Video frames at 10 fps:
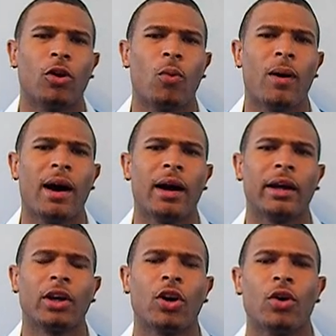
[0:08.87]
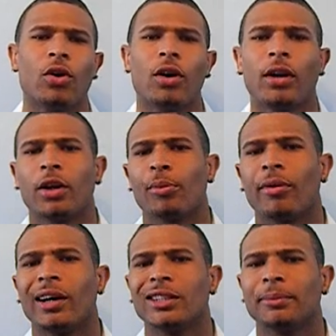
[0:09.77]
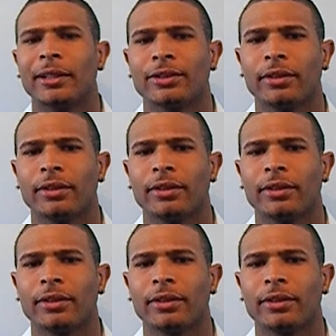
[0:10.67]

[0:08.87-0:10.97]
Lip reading: why cold calling your prospects